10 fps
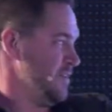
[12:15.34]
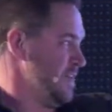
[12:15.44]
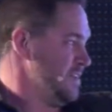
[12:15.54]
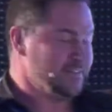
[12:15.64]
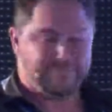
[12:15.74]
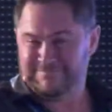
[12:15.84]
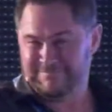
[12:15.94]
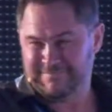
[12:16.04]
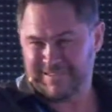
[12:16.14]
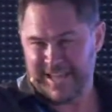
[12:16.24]
hint.
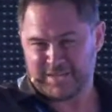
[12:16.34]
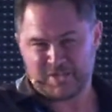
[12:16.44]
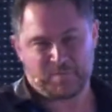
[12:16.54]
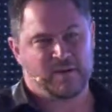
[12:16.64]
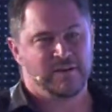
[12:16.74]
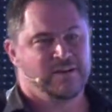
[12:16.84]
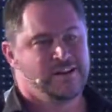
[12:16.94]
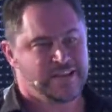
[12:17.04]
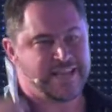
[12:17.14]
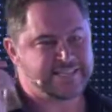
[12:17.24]
The answer's up there.
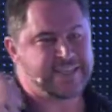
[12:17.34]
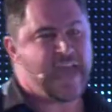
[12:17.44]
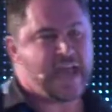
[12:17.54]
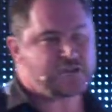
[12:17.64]
That's an edge